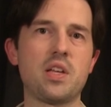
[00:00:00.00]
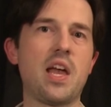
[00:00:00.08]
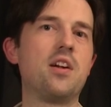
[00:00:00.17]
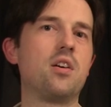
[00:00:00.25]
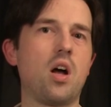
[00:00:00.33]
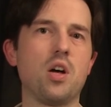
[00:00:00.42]

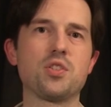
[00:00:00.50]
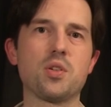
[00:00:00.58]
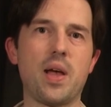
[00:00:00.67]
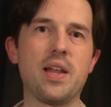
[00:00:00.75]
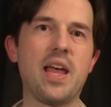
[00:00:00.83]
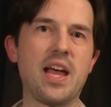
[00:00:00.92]
Kenner
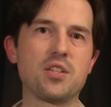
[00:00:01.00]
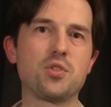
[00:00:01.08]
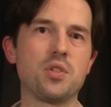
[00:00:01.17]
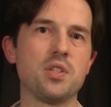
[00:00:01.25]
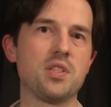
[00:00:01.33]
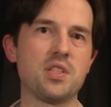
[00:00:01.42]
also had
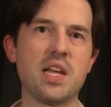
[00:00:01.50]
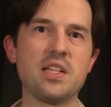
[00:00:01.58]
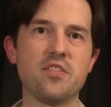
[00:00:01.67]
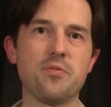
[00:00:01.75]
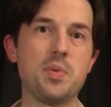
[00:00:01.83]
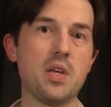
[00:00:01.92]
extra
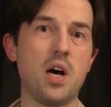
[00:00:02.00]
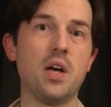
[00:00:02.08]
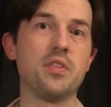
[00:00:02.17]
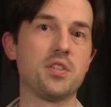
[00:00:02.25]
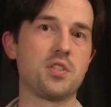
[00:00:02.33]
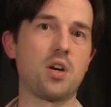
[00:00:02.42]
incentive
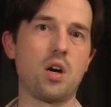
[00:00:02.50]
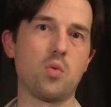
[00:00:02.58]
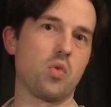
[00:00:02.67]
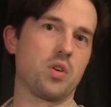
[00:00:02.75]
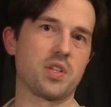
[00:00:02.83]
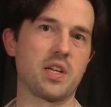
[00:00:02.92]
beyond the Star
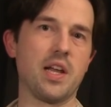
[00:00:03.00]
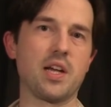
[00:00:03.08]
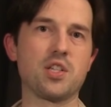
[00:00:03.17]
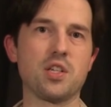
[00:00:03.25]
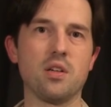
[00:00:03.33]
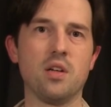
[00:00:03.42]
Wars
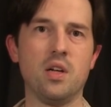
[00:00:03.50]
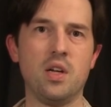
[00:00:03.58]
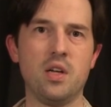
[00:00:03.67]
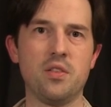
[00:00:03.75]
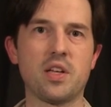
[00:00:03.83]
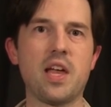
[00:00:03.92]
connection.
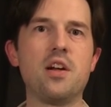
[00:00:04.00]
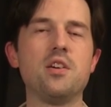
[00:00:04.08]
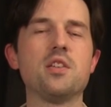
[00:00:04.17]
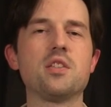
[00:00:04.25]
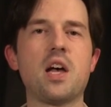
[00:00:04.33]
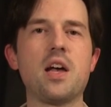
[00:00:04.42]
The Kenner
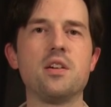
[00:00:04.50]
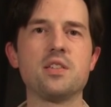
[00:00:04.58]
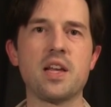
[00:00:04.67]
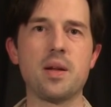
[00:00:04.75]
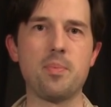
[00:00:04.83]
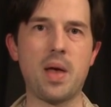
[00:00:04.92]
designers
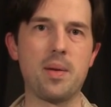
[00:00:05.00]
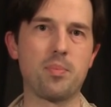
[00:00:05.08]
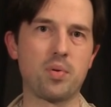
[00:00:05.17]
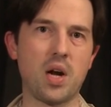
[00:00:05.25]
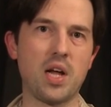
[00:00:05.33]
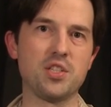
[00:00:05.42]
had a pet
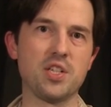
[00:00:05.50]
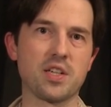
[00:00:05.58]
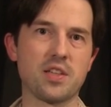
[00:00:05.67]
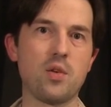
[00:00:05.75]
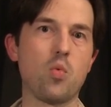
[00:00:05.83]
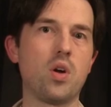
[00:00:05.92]

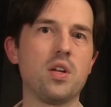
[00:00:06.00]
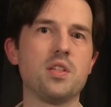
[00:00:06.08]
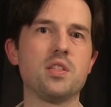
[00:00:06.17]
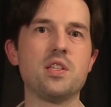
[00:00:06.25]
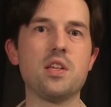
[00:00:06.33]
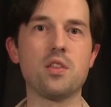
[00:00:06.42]
project they wanted
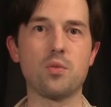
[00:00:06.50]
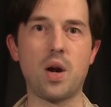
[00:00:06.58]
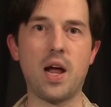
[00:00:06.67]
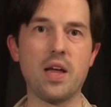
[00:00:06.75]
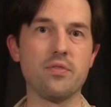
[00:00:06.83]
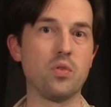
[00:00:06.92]
to see
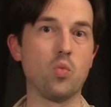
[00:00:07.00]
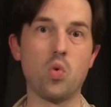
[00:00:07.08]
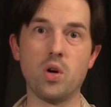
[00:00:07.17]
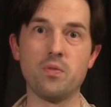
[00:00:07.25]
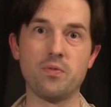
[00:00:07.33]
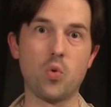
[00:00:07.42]
thrive in
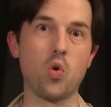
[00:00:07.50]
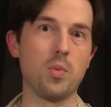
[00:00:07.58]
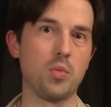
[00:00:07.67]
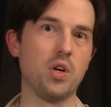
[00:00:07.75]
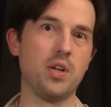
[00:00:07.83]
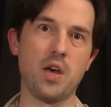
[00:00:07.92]
one
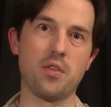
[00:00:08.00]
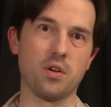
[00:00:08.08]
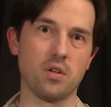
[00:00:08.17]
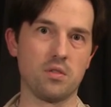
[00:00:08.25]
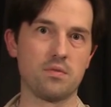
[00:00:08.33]
form or another.